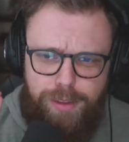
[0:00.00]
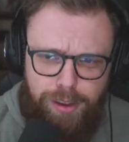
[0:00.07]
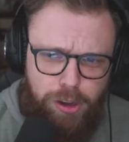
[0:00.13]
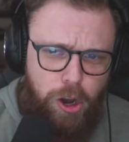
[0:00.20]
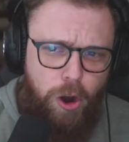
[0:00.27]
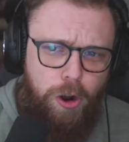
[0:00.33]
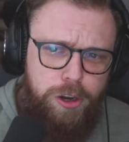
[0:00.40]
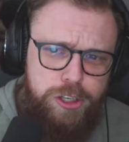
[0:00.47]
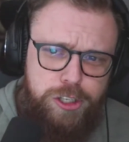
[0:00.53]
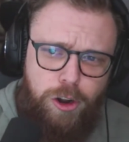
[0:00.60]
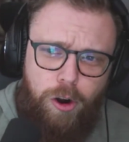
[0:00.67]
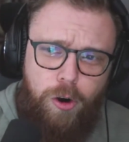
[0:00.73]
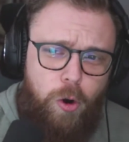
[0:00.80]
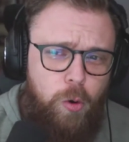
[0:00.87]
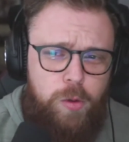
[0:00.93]

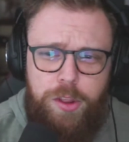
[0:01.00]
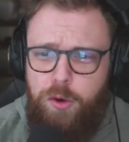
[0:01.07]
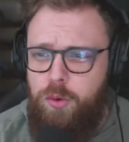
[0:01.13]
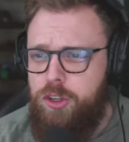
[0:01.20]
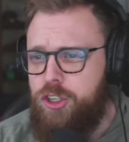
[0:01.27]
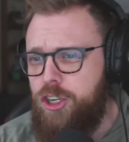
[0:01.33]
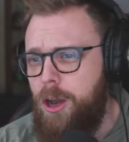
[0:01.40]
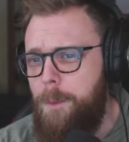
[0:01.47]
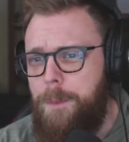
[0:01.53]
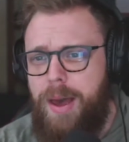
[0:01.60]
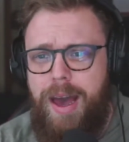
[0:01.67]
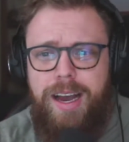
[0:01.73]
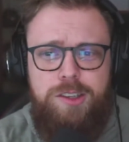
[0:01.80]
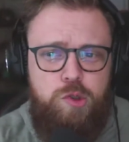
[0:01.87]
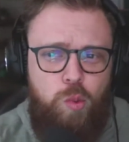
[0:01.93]
Arcstar only with jump
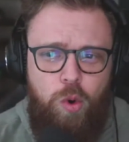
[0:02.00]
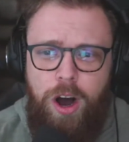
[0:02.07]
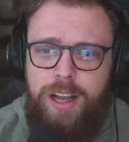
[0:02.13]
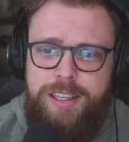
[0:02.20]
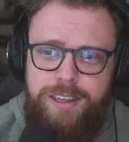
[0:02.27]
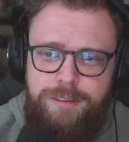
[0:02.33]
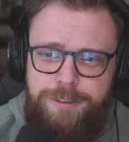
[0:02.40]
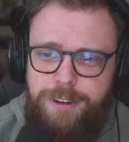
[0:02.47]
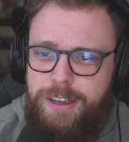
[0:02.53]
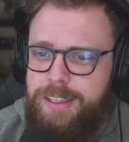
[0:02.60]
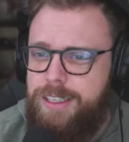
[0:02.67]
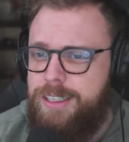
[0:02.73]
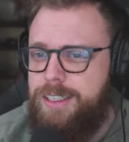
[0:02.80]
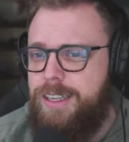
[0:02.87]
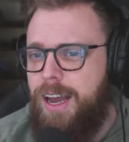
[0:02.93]
pads, Watson
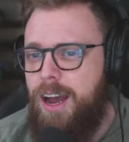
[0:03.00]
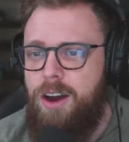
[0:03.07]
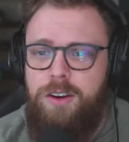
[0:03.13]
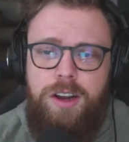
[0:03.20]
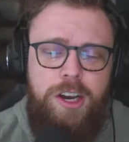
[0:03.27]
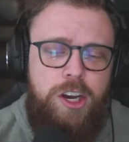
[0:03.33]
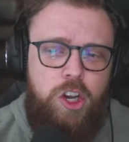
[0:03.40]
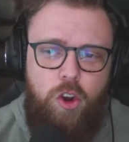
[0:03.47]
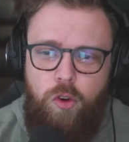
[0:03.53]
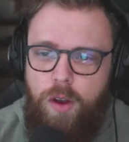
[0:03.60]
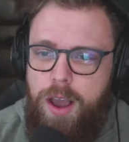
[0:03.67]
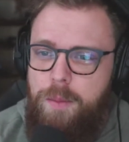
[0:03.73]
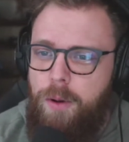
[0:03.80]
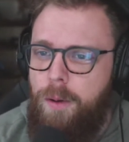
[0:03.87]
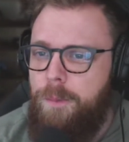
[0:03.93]
fences down,
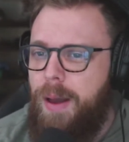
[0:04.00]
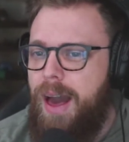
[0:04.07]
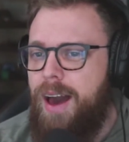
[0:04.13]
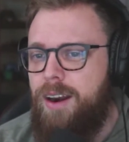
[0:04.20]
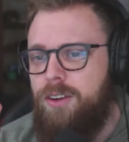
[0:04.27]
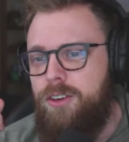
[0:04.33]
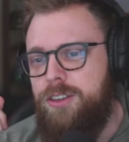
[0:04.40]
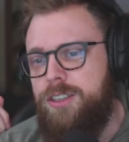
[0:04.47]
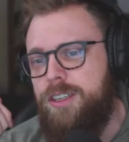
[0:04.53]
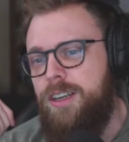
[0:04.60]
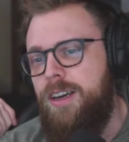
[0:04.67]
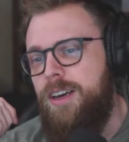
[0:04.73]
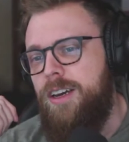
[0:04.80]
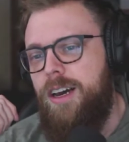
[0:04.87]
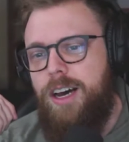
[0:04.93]
Kraber battles,
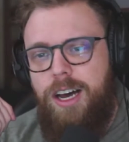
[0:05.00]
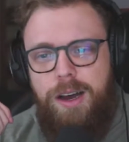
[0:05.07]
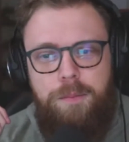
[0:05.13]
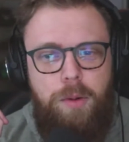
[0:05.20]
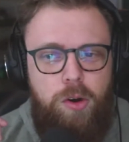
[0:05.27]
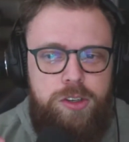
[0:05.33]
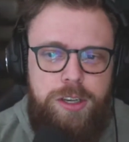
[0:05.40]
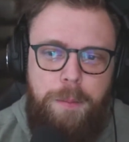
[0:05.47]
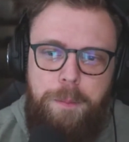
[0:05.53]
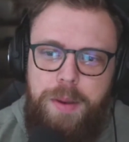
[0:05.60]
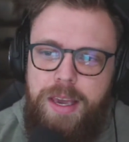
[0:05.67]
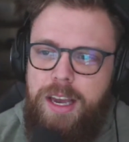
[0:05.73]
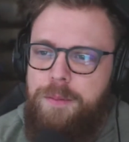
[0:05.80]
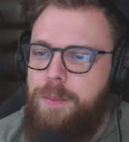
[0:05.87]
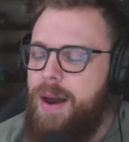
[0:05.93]

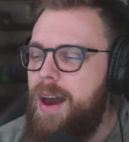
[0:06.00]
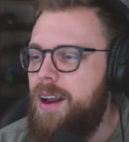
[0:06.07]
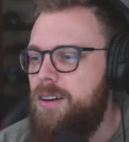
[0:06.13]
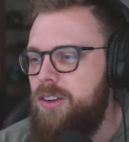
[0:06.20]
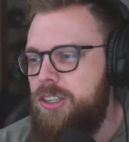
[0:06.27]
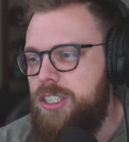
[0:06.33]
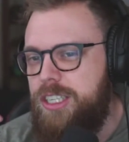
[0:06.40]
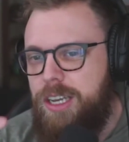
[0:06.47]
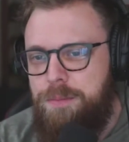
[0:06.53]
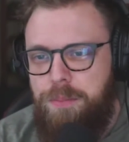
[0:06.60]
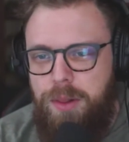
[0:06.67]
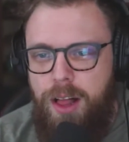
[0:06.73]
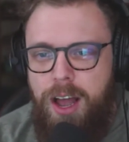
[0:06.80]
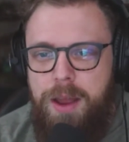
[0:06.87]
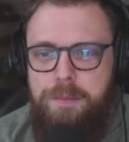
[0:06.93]
Mozambique battles,
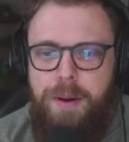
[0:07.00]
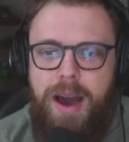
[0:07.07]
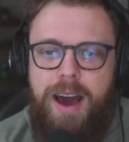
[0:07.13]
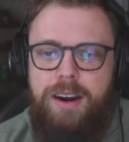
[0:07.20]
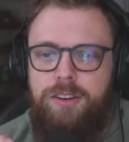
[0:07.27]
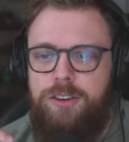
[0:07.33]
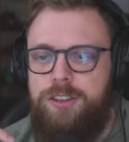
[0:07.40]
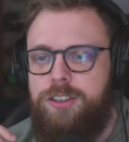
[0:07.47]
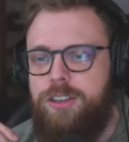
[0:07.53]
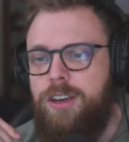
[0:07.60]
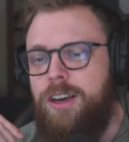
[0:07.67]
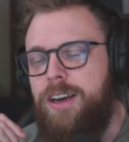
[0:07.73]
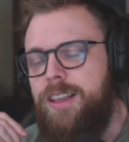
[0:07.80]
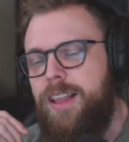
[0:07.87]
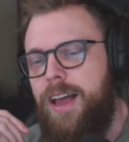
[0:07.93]
zipline battles.
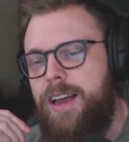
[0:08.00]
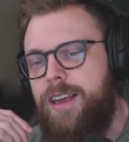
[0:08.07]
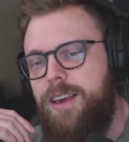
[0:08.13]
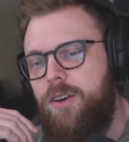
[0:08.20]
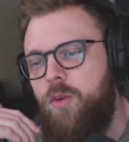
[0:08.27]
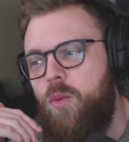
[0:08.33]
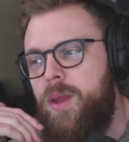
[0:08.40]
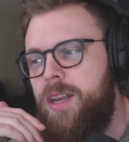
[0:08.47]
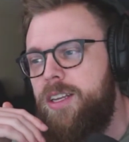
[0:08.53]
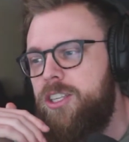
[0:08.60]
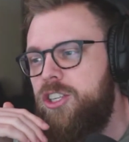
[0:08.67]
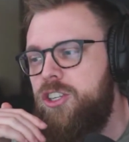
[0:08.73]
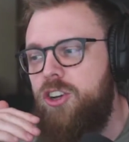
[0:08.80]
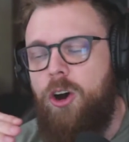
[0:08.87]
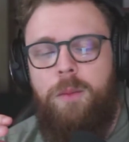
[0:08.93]
Like, we did
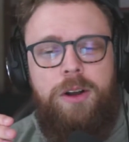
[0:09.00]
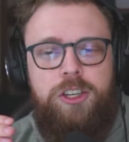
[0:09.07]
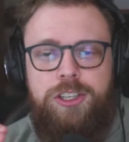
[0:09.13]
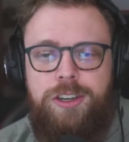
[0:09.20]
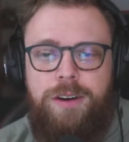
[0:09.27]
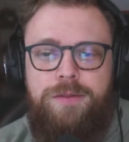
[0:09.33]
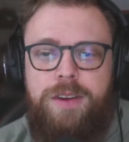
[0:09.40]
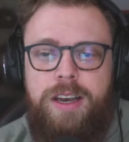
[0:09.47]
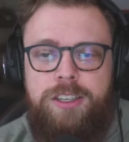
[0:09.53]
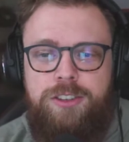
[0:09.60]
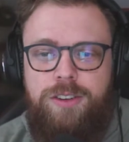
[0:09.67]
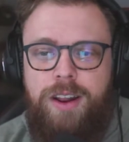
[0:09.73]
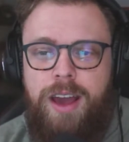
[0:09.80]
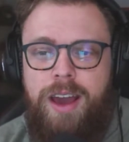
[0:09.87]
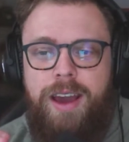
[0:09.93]
so much stuff
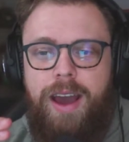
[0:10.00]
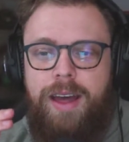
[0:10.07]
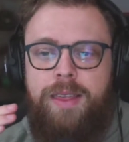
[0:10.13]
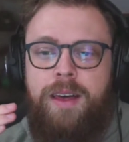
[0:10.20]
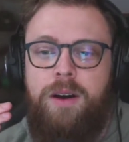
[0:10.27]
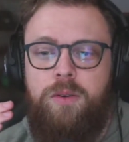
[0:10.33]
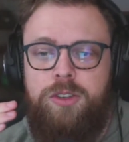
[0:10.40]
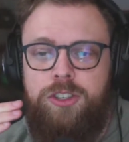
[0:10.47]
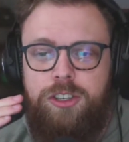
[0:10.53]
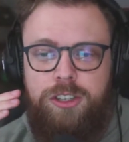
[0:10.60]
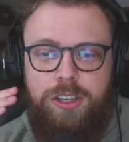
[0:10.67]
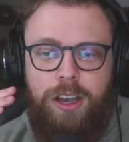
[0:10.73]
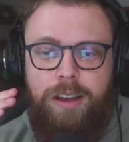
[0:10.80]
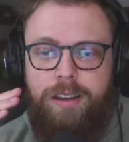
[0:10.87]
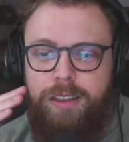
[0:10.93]
yesterday, and that was just
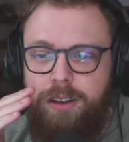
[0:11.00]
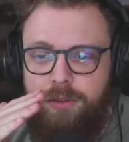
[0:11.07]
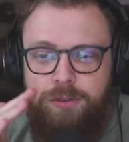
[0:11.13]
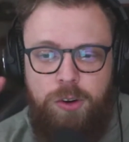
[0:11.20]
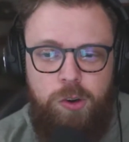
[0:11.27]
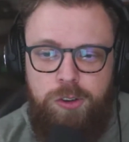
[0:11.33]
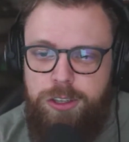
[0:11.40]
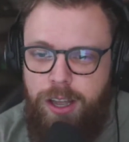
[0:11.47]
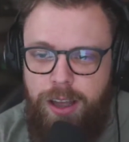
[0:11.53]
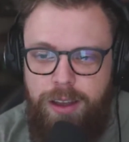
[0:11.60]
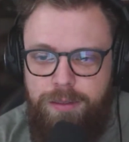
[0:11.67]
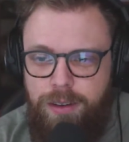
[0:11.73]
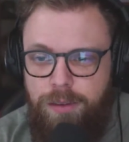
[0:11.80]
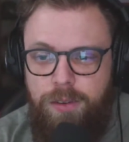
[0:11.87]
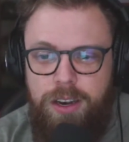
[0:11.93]
like the first day
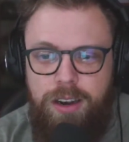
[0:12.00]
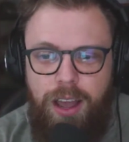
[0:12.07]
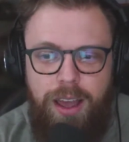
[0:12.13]
of even